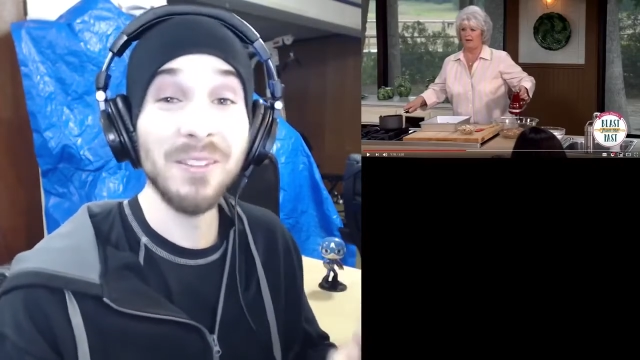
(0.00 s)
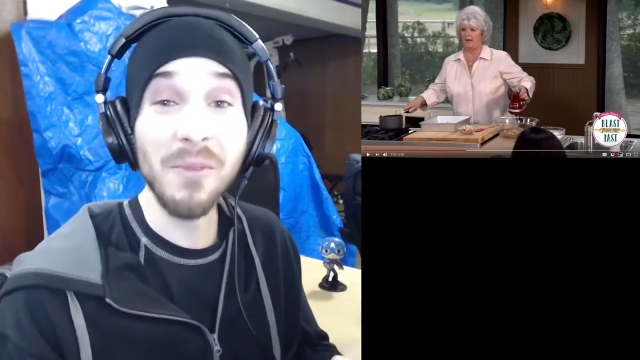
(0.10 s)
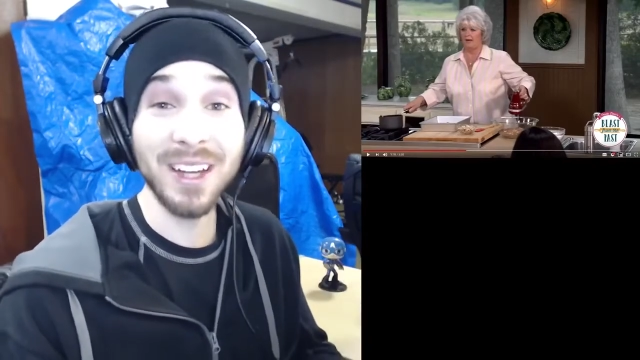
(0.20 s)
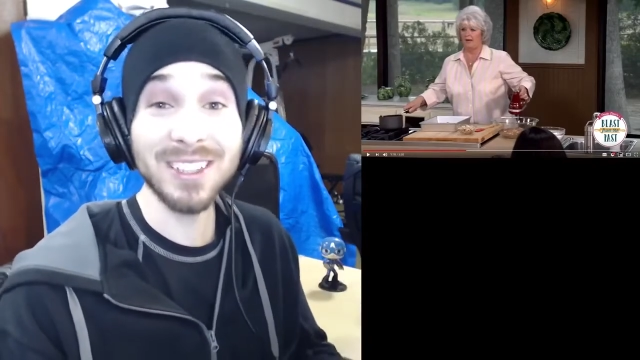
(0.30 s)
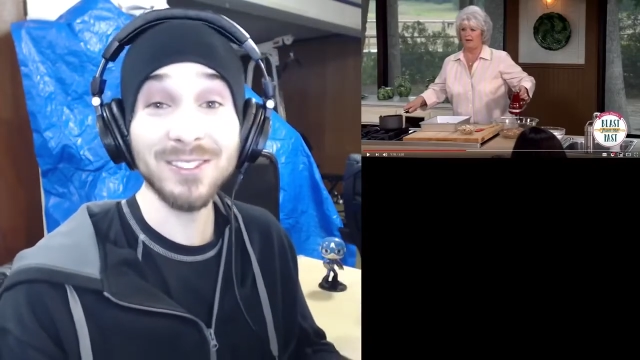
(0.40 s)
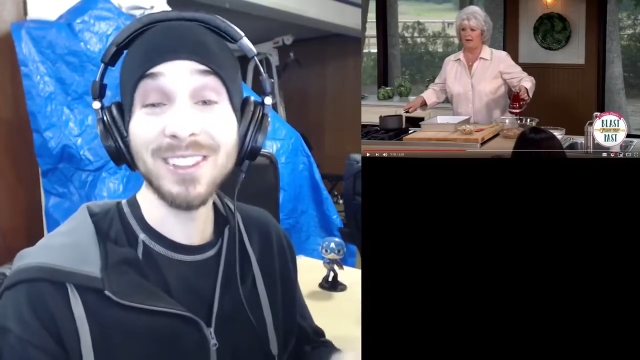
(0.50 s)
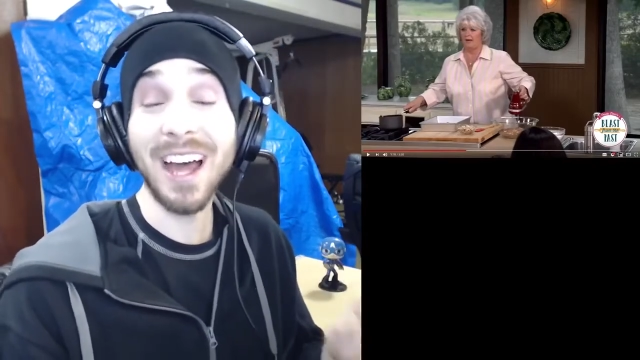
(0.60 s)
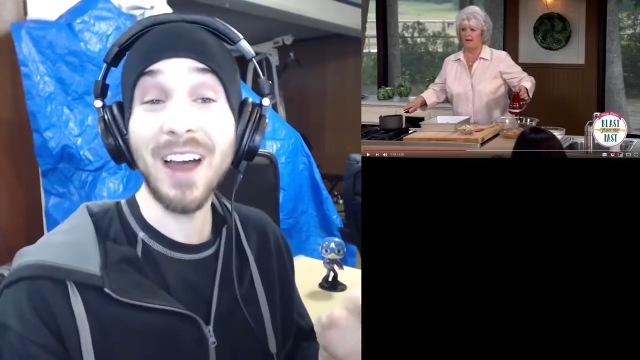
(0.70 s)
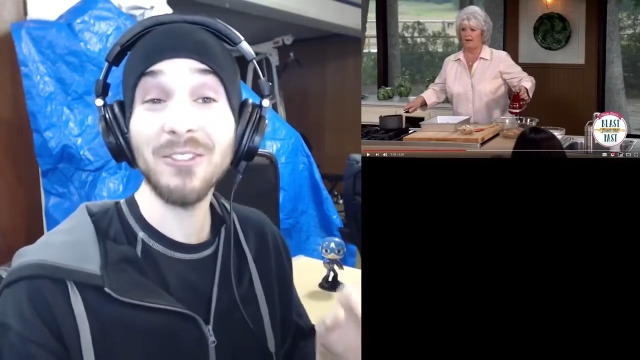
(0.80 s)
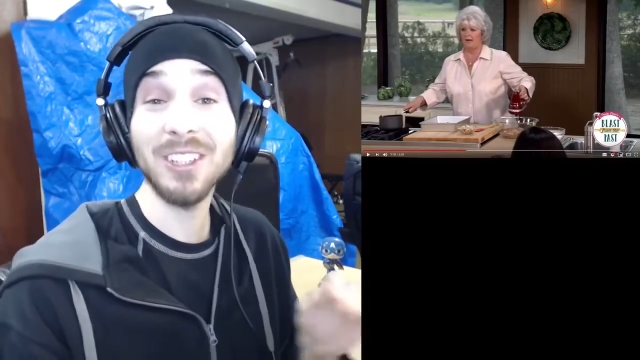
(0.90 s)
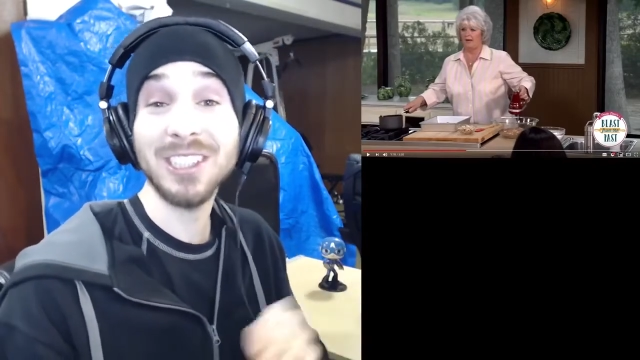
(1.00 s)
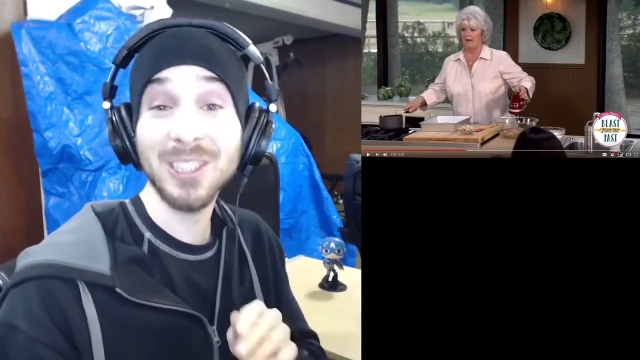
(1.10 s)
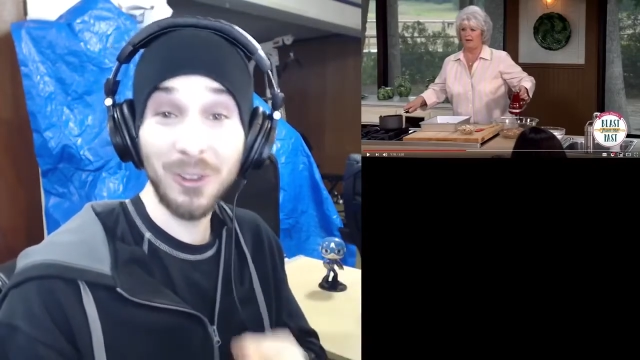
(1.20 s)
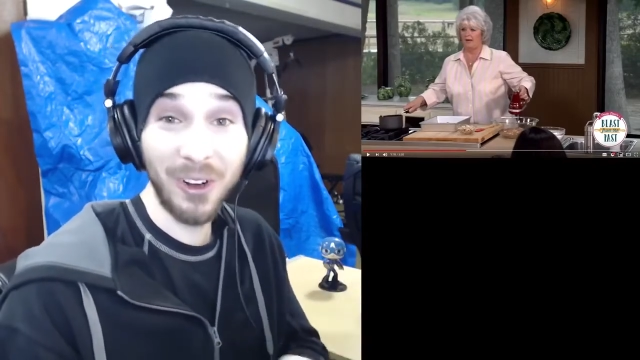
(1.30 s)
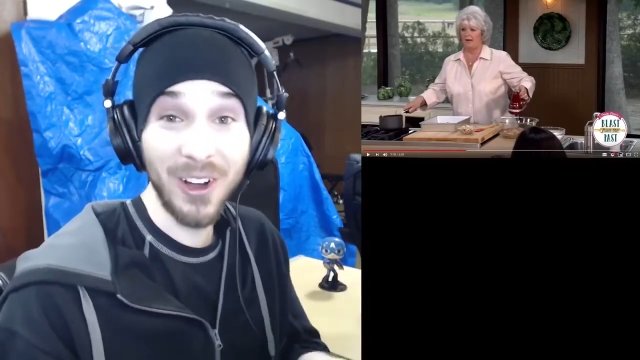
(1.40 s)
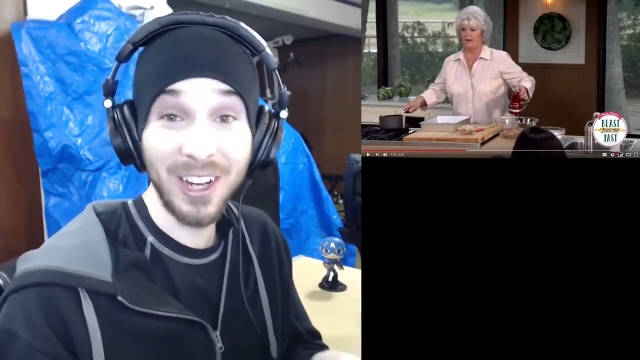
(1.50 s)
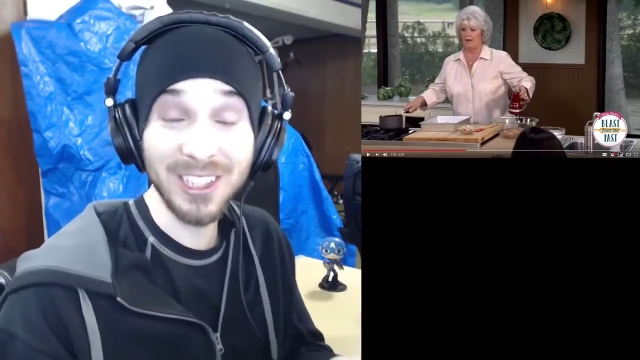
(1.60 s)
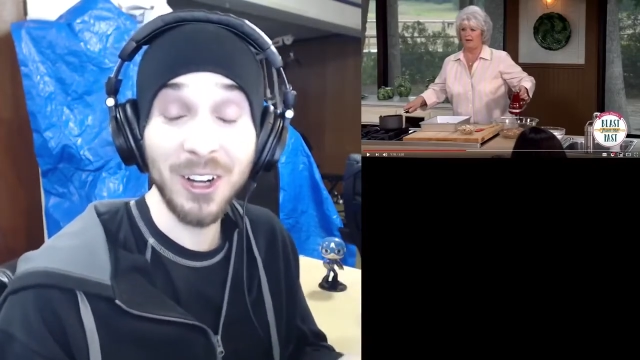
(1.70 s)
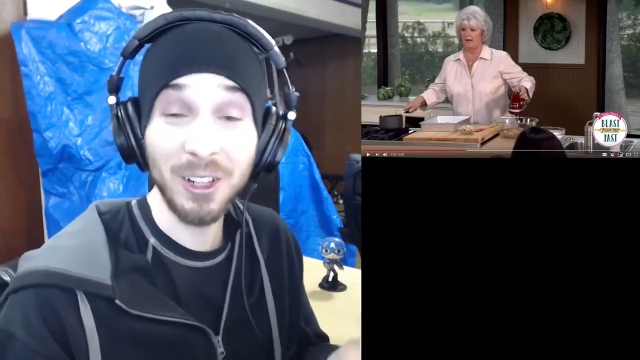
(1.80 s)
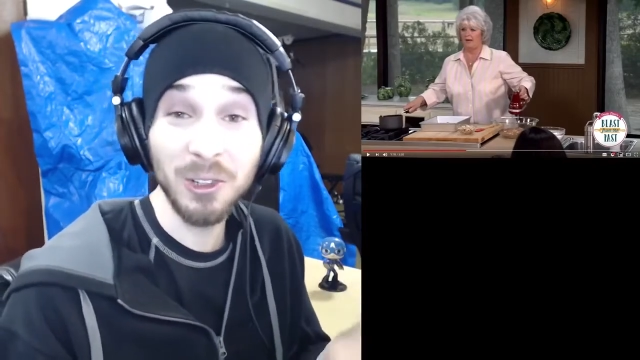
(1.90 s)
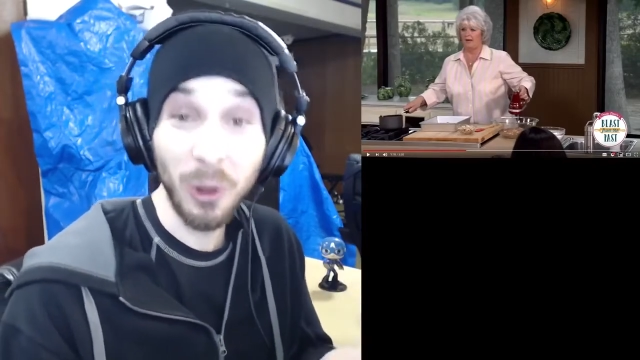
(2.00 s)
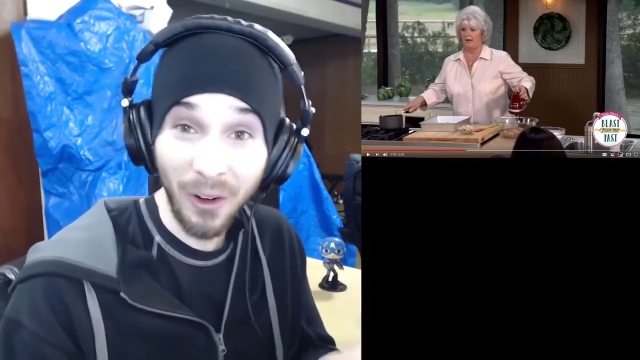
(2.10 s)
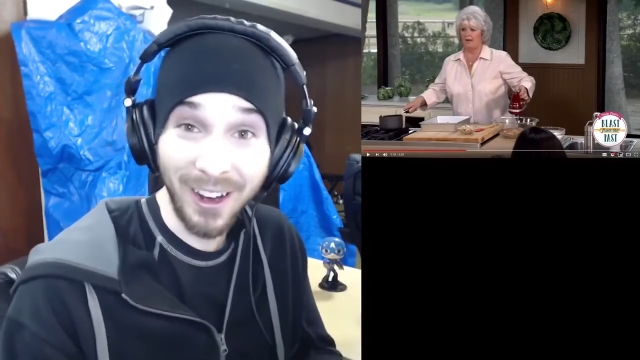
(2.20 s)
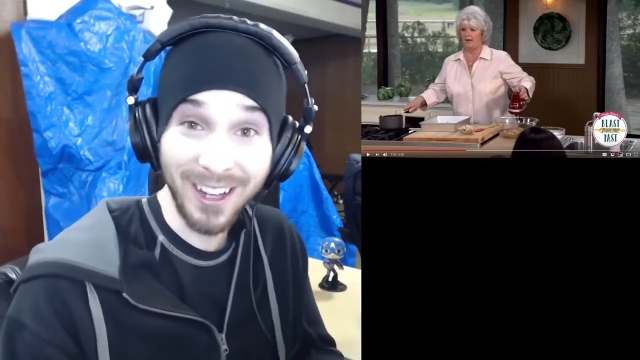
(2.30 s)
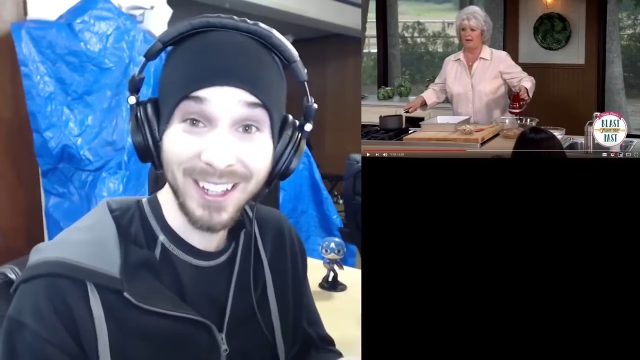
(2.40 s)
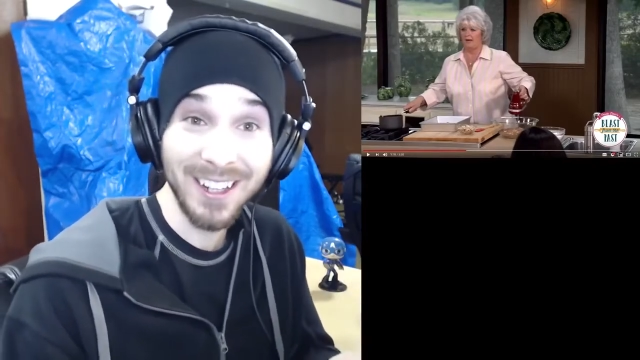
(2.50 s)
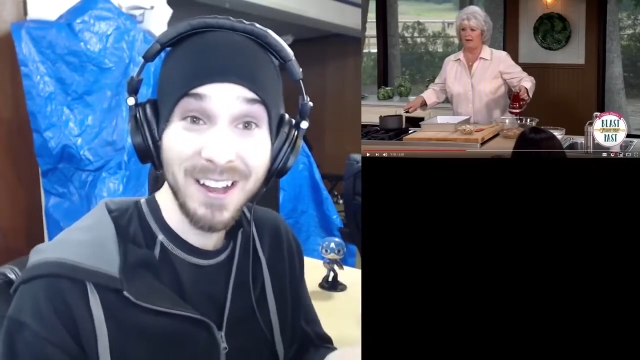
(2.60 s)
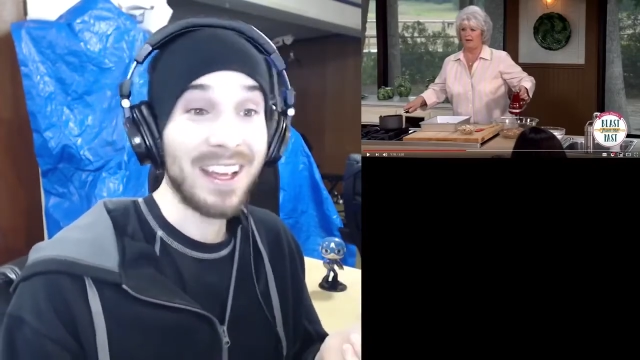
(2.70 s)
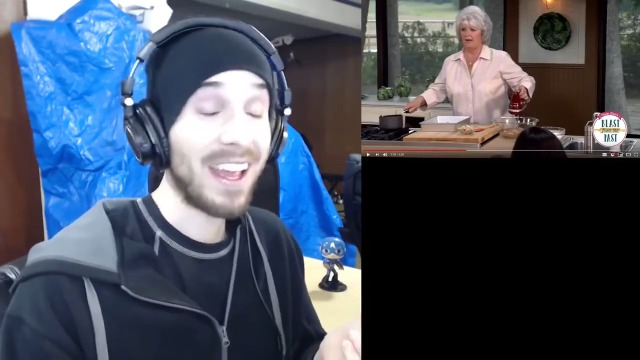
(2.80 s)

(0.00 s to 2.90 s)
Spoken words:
in a mix of laughing so hard I started crying,